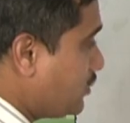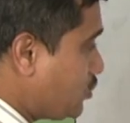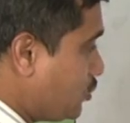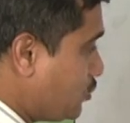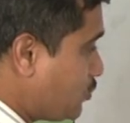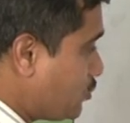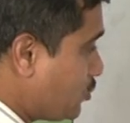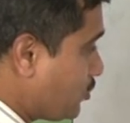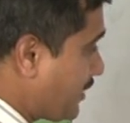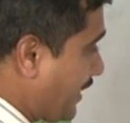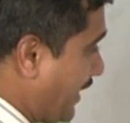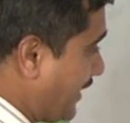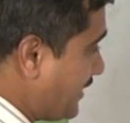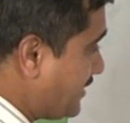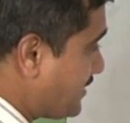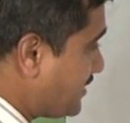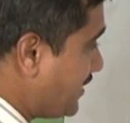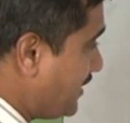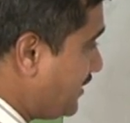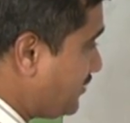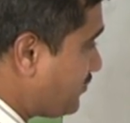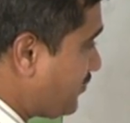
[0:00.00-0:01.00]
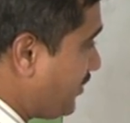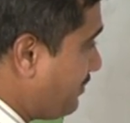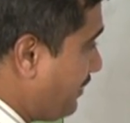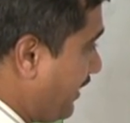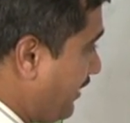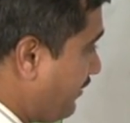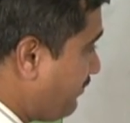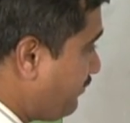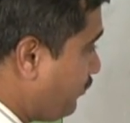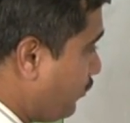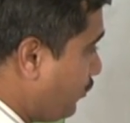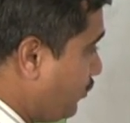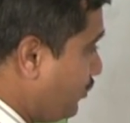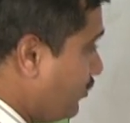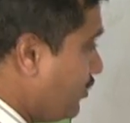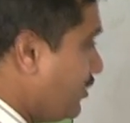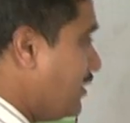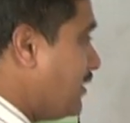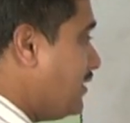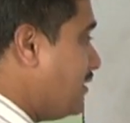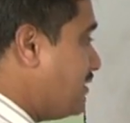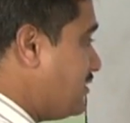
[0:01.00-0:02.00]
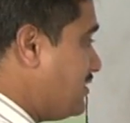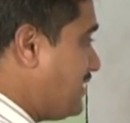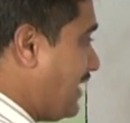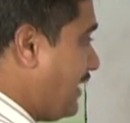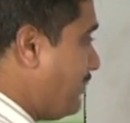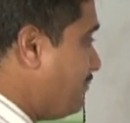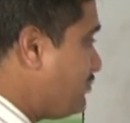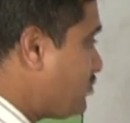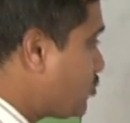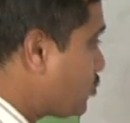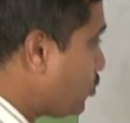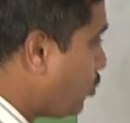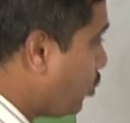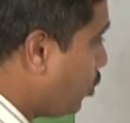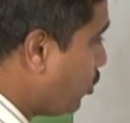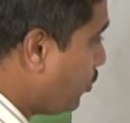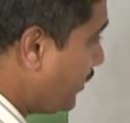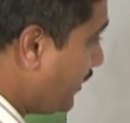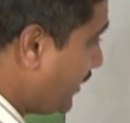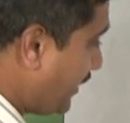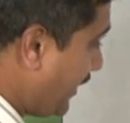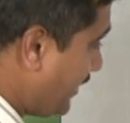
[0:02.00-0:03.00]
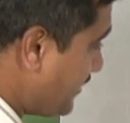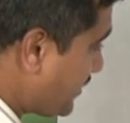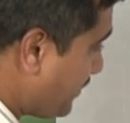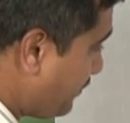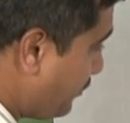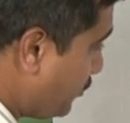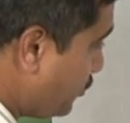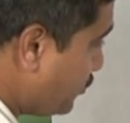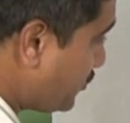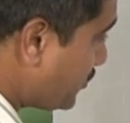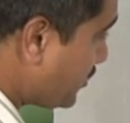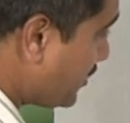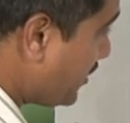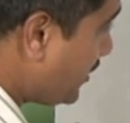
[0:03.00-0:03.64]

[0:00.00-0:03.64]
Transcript: 2 2 cancel, 3 by 4 jumps over I suppose,